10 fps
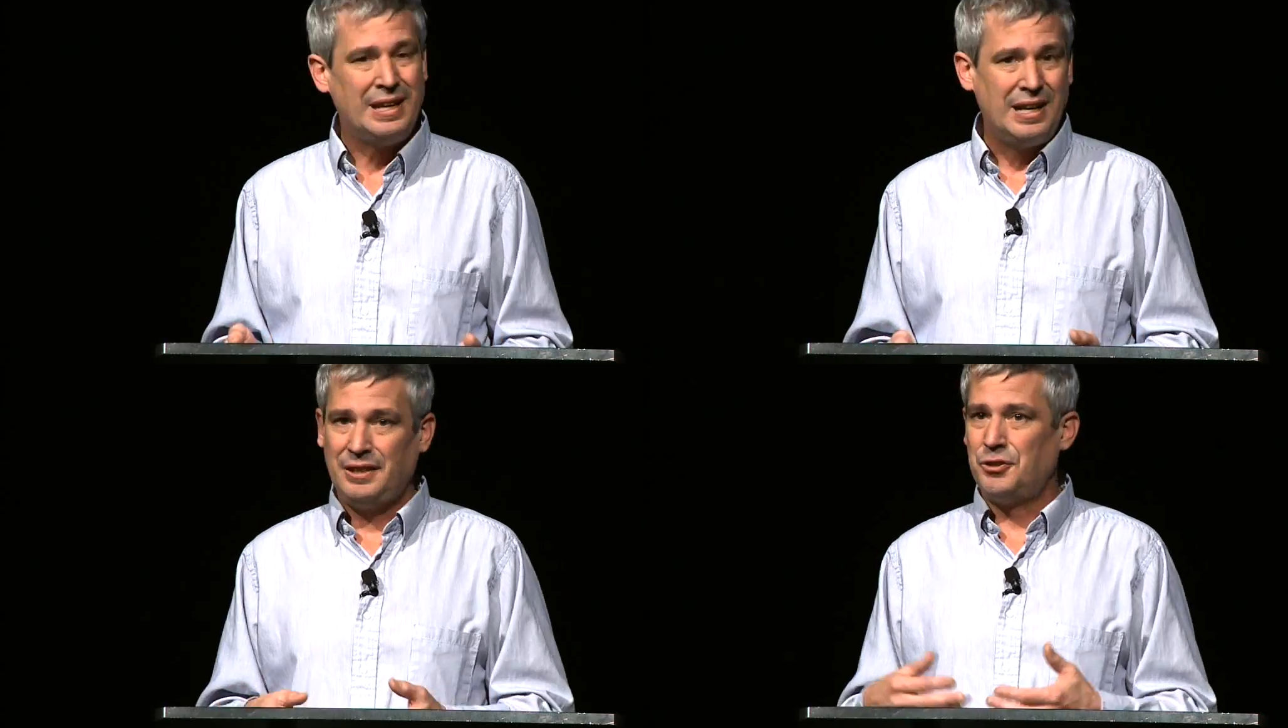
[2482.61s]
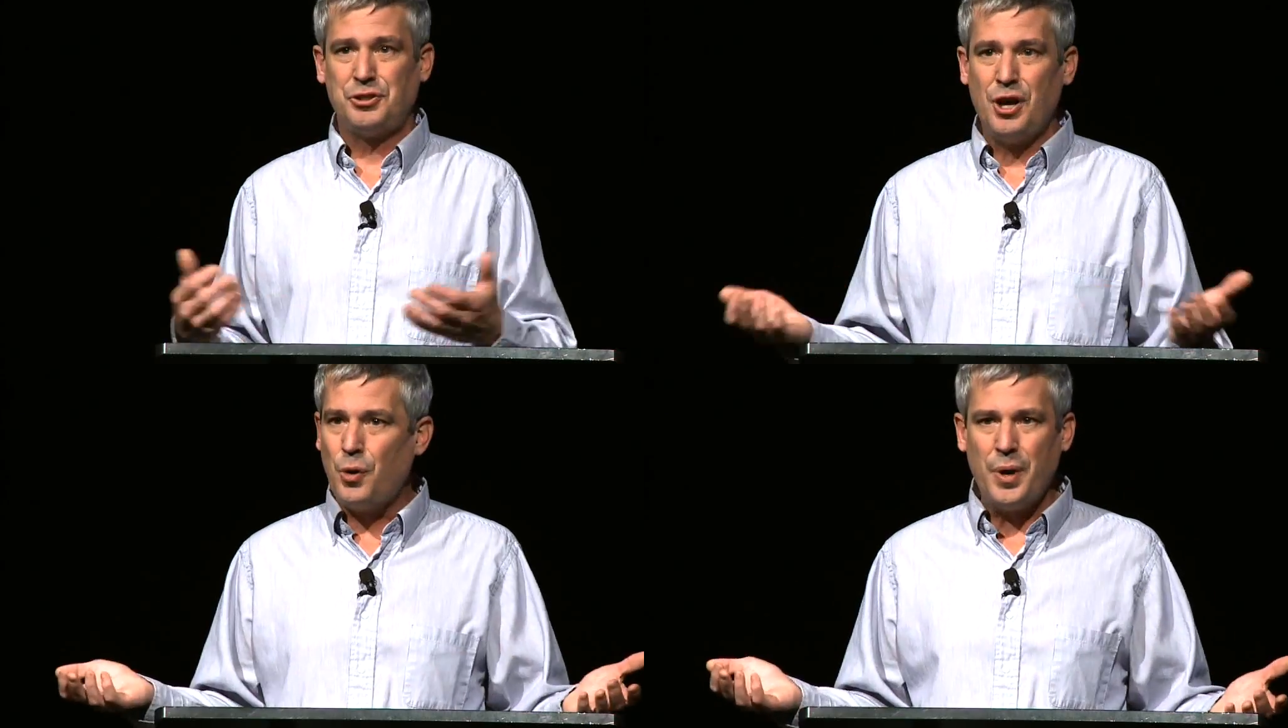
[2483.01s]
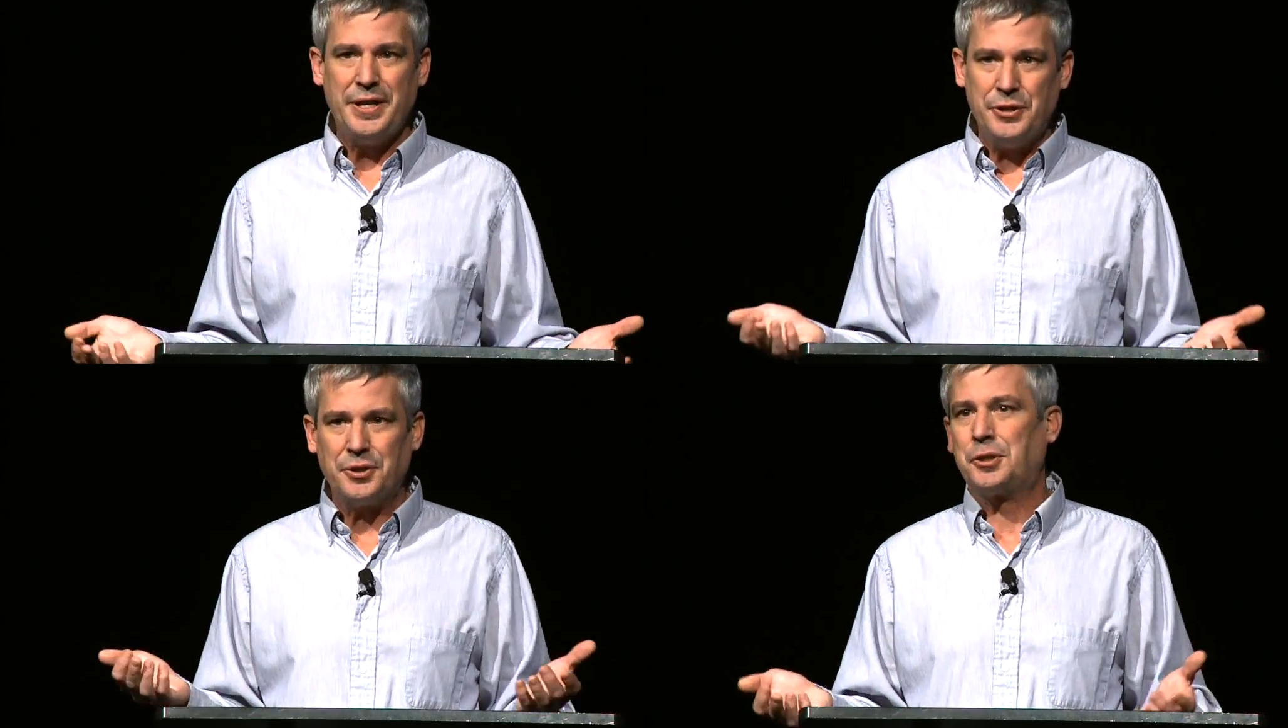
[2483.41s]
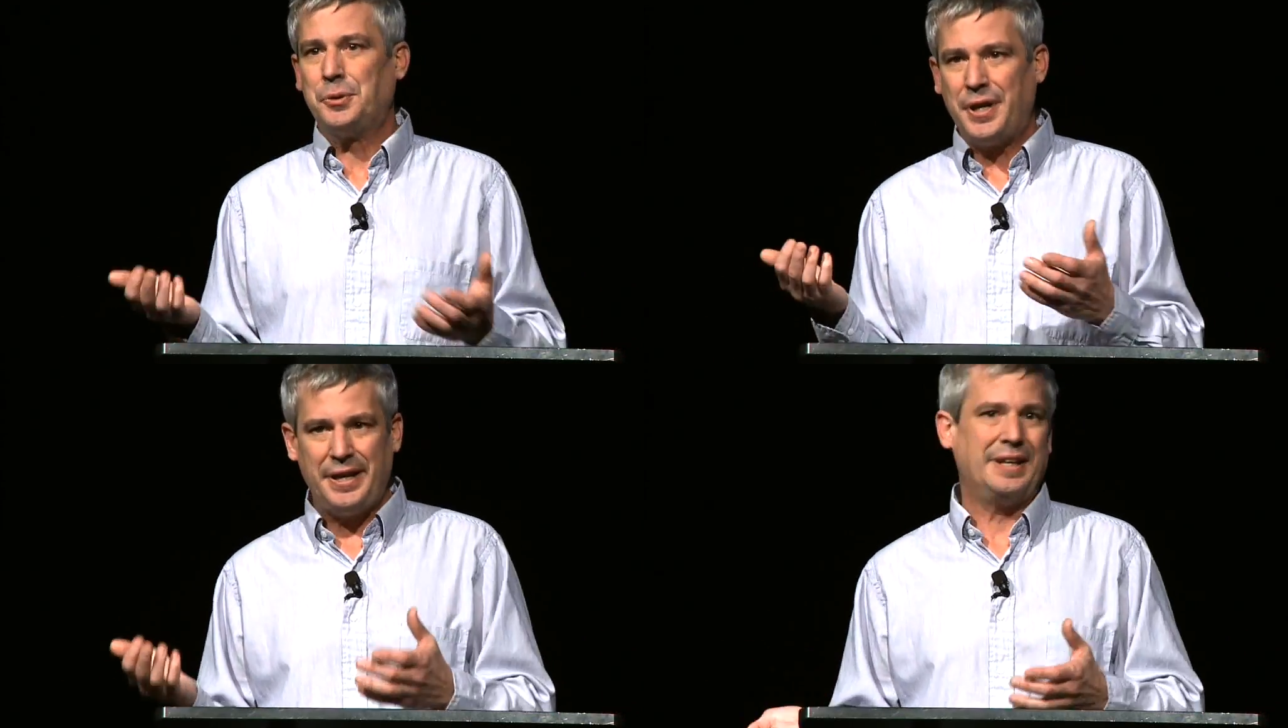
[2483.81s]
And there's no way you can
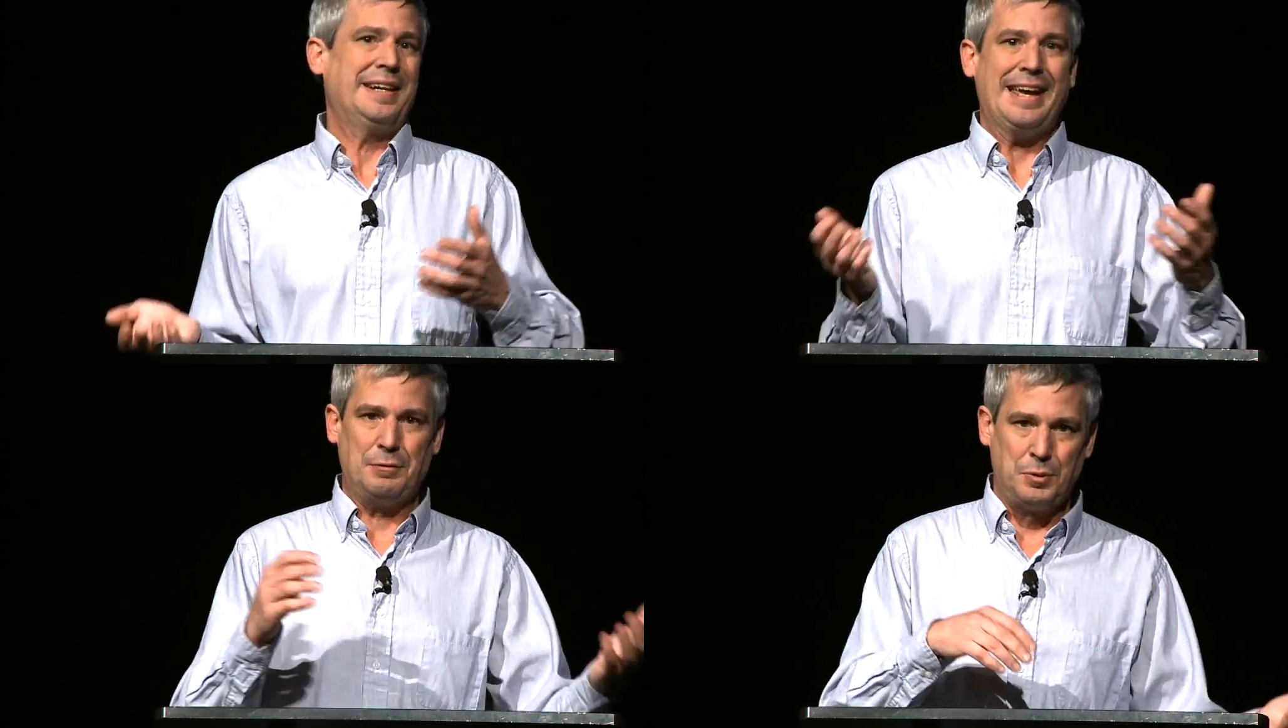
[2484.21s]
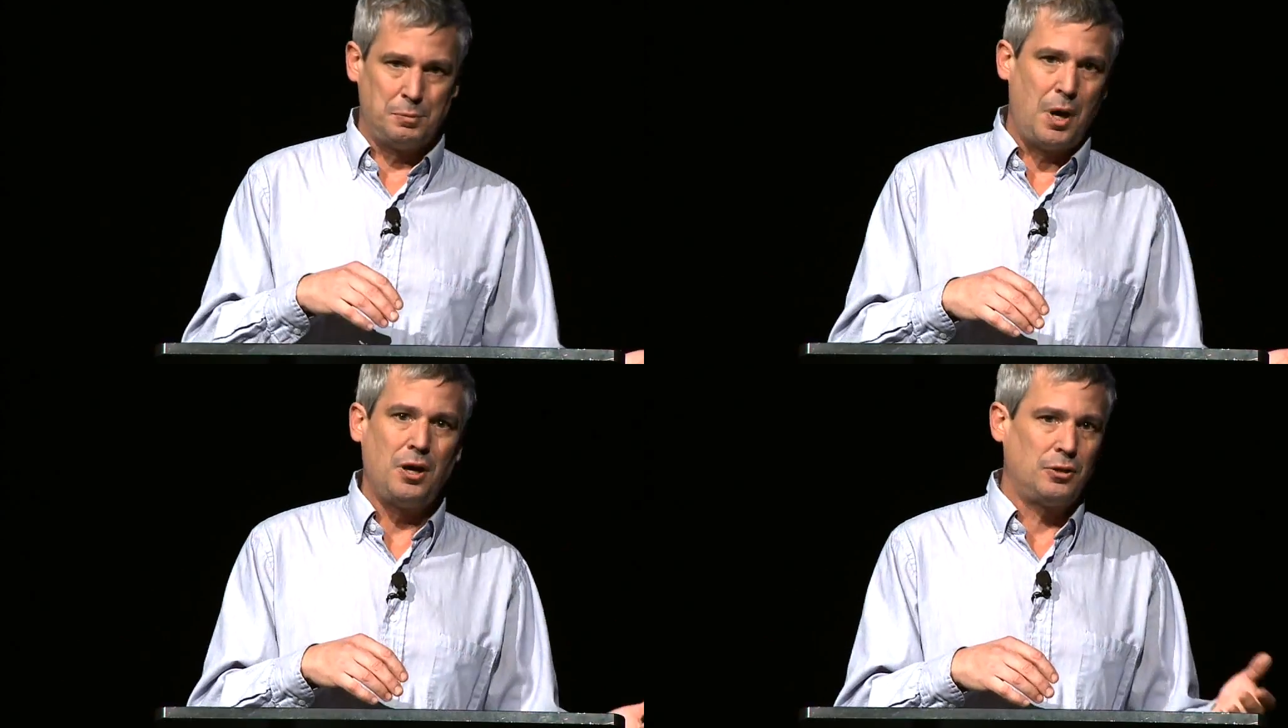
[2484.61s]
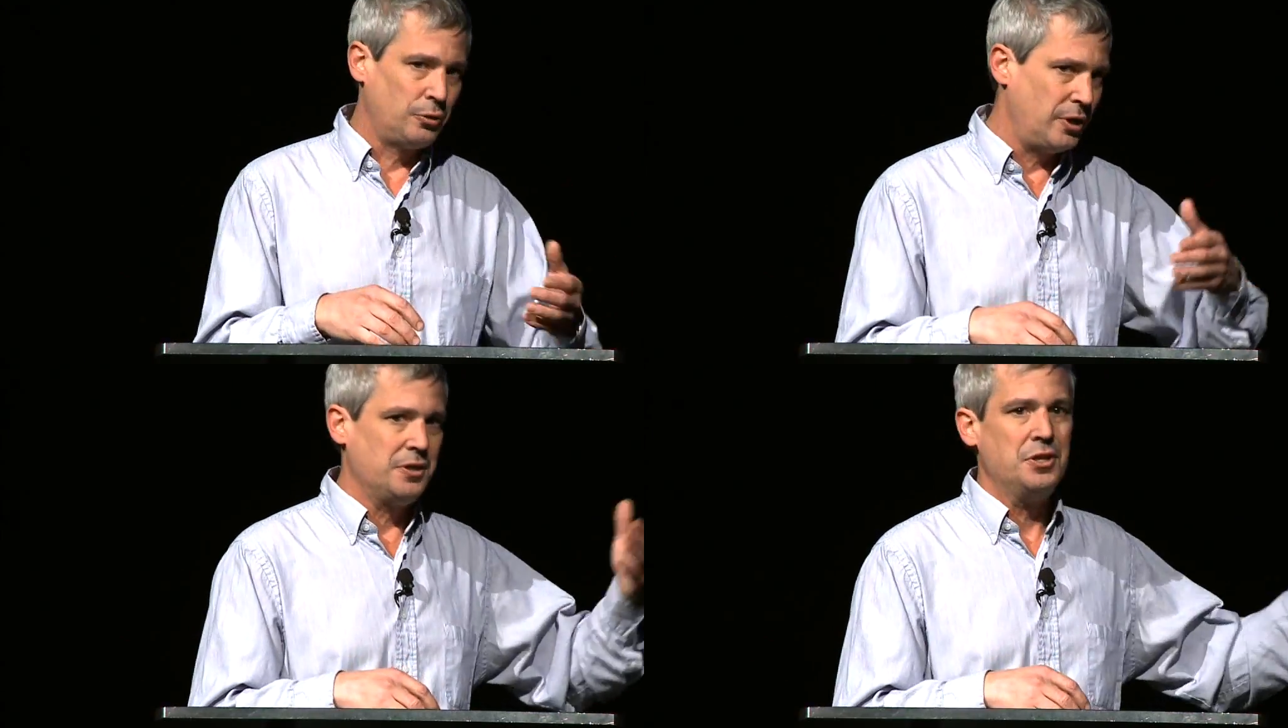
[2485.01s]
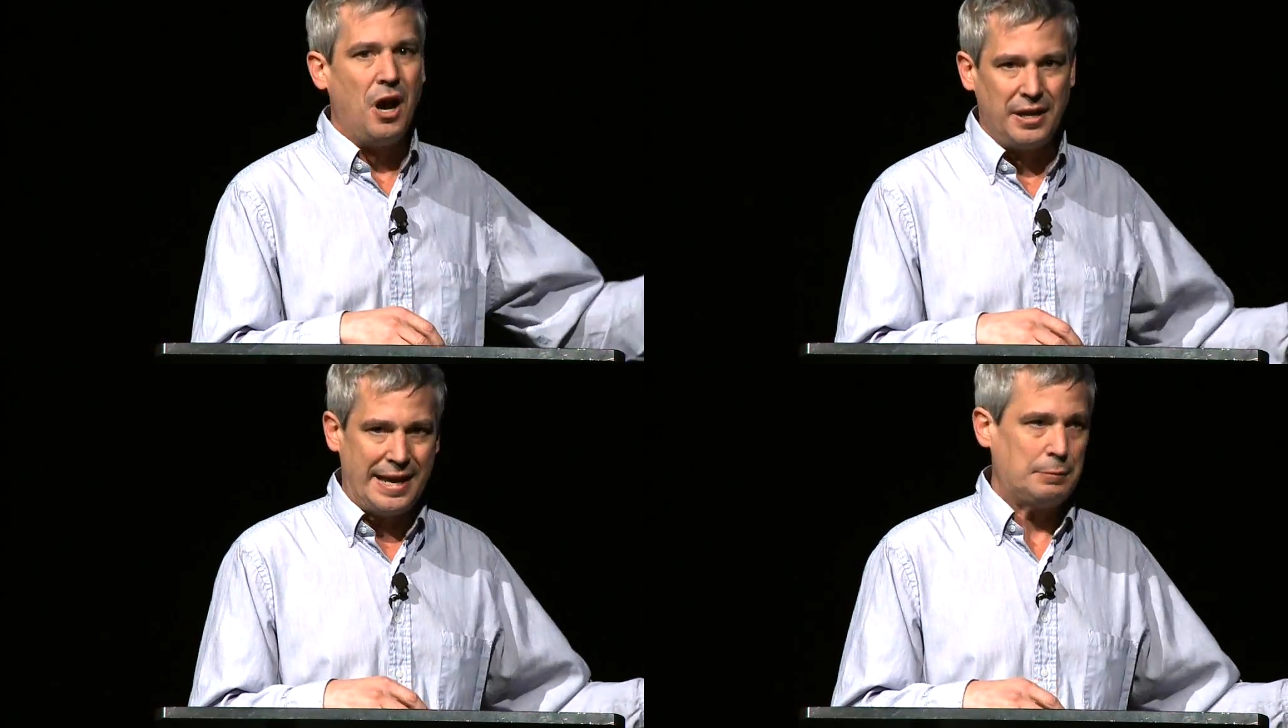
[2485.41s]
create an animal model or a
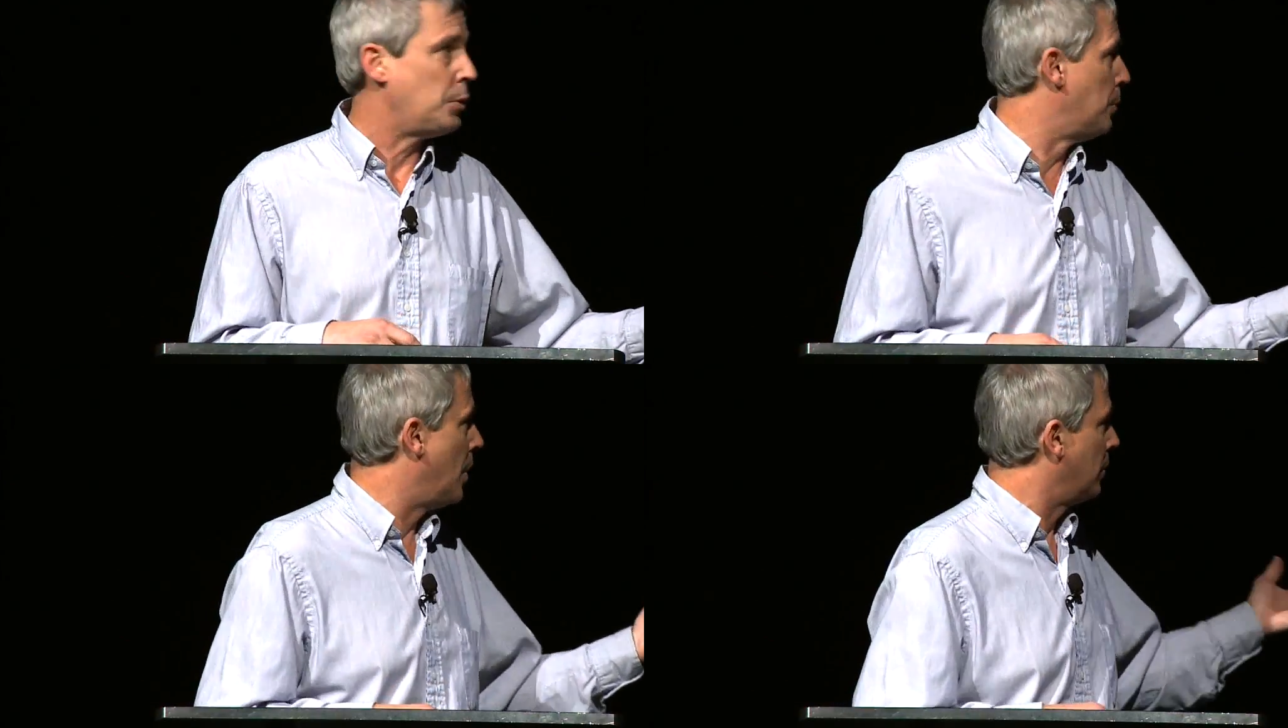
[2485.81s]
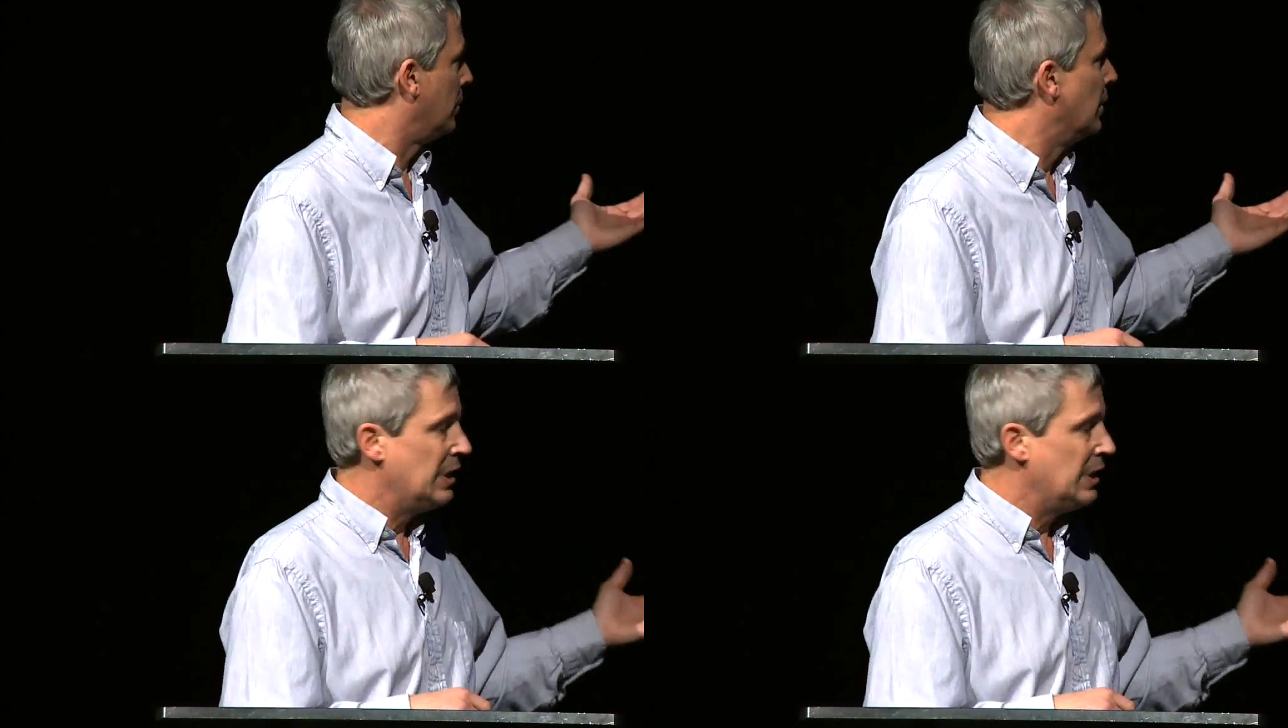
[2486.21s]
non-animal model